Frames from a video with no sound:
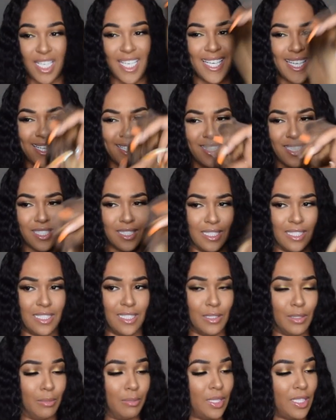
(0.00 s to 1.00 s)
It should
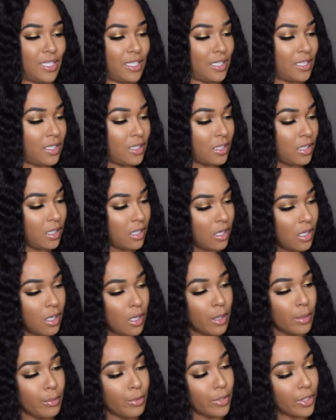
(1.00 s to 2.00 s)
still blend
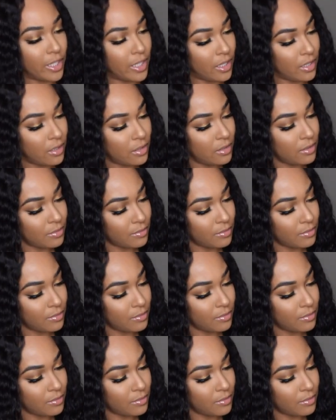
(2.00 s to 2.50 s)
pretty.